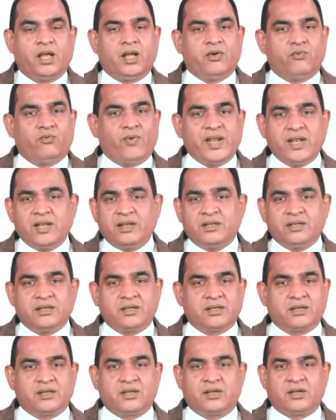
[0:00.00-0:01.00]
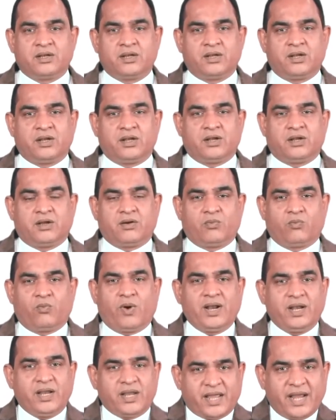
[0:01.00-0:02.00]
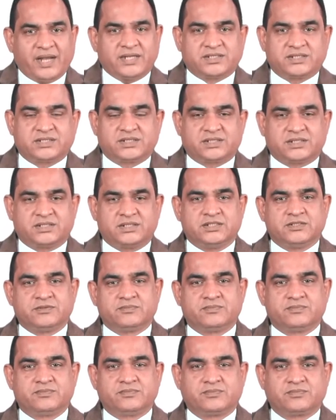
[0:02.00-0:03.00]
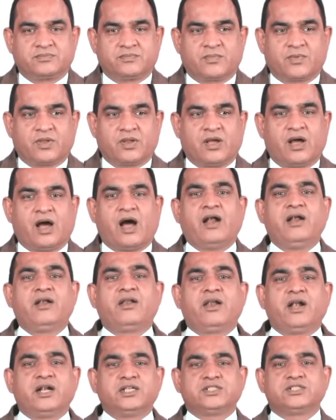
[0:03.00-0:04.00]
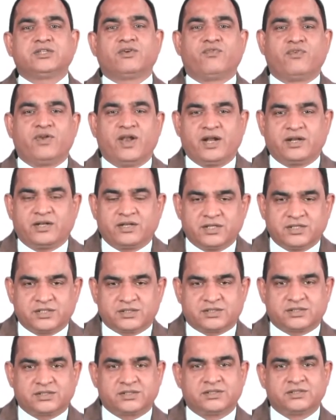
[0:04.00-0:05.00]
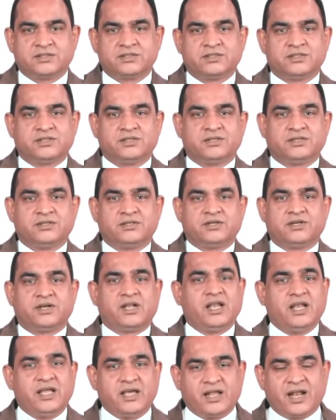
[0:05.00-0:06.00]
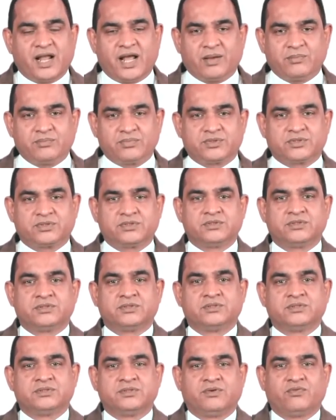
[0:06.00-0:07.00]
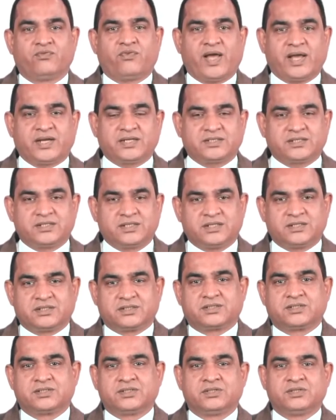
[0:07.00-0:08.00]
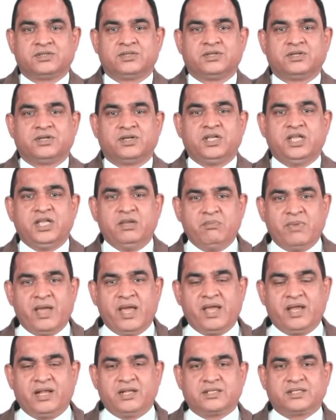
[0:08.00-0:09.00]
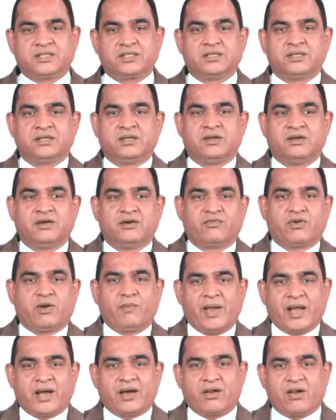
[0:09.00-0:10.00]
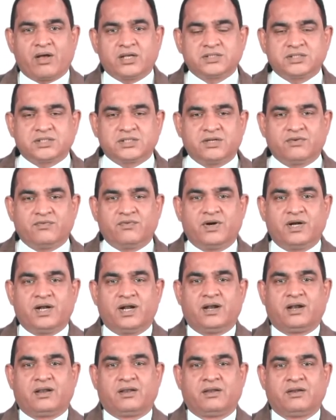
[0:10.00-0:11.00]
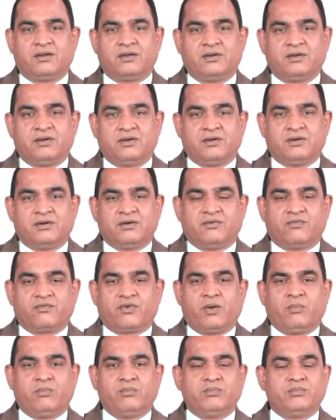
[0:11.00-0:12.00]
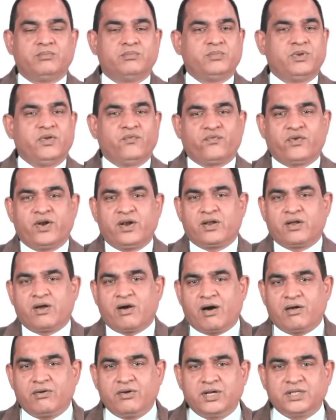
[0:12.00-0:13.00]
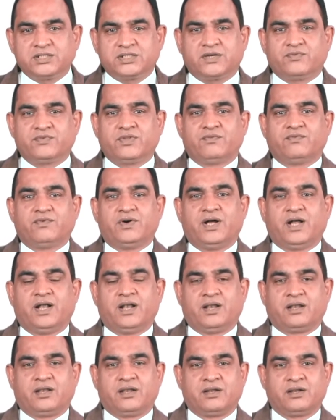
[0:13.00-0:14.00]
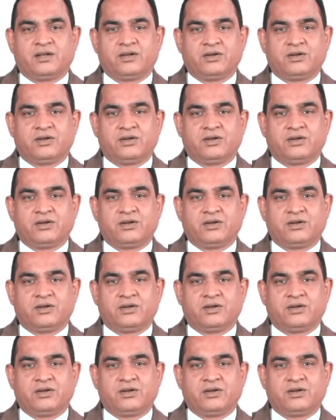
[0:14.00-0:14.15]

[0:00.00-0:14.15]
When one gets hundreds of letters, telegrams, faxes, emails from across the world, from different corners of the world,